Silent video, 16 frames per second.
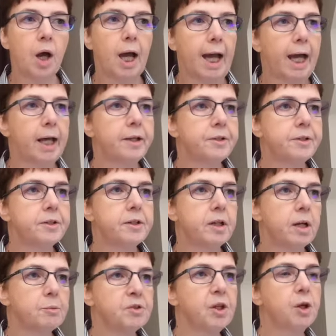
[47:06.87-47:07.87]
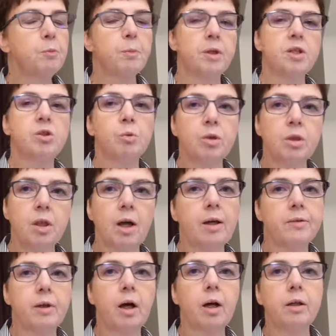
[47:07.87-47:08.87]
And I'm so pleased with
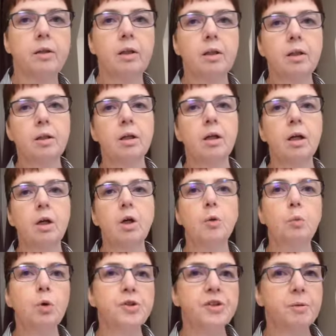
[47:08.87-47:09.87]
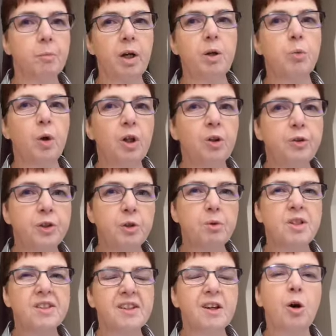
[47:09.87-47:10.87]
that, that I think what I might well do
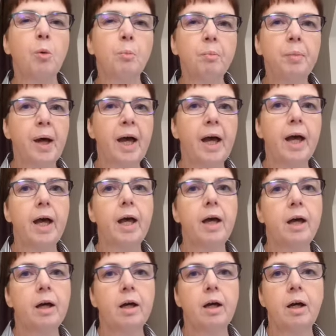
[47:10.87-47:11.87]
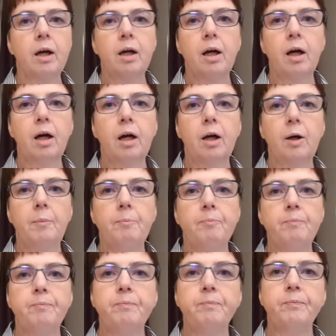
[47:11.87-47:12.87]
is compare
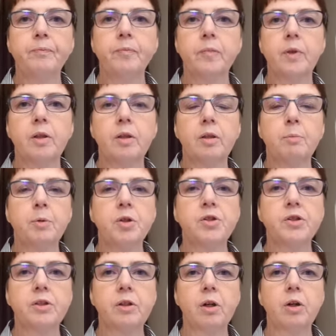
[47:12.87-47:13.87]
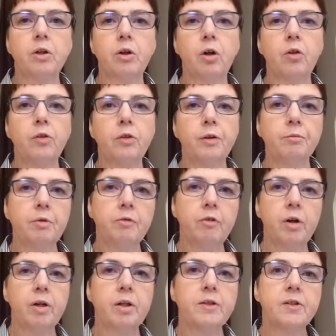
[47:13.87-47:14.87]
the bust start on the
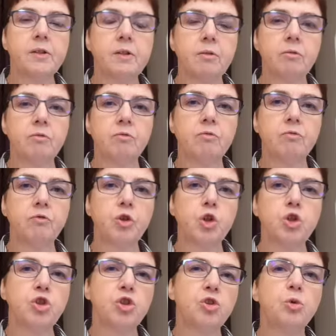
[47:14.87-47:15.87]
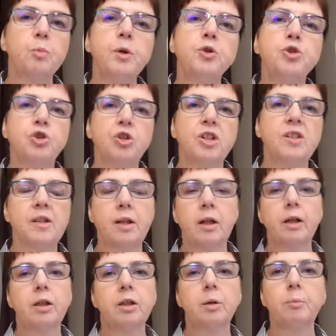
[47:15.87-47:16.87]
revised version, almost treat it
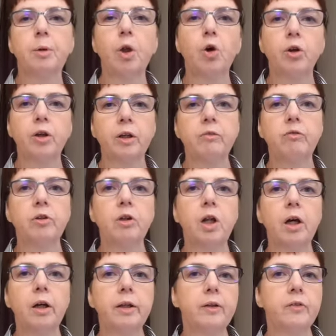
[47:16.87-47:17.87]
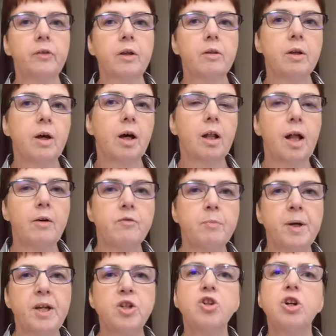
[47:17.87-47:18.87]
like a block if you like, so that I'll have a
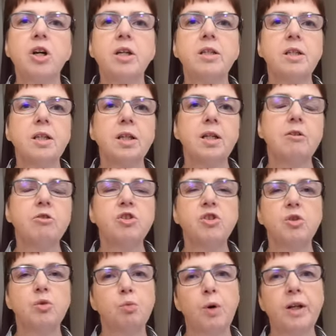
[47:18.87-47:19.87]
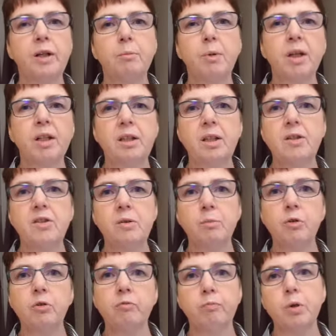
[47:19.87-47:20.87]
better idea as to when I might need to
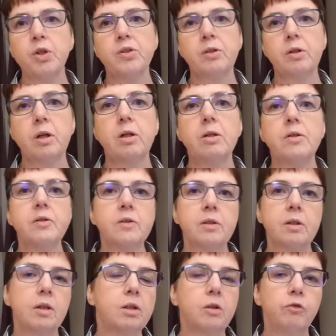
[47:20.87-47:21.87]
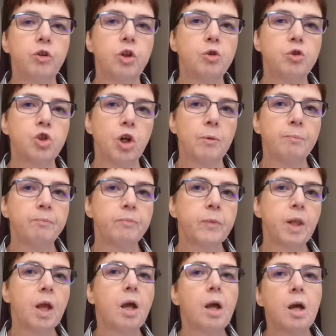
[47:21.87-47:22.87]
move bust starts in the future.
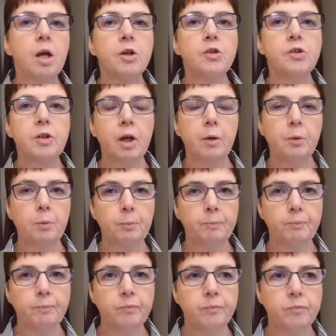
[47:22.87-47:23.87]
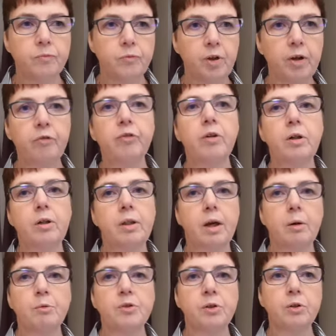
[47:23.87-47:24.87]
So definitely that
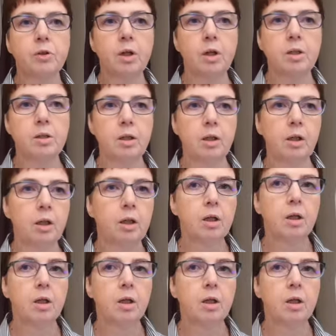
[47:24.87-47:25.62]
was a good idea.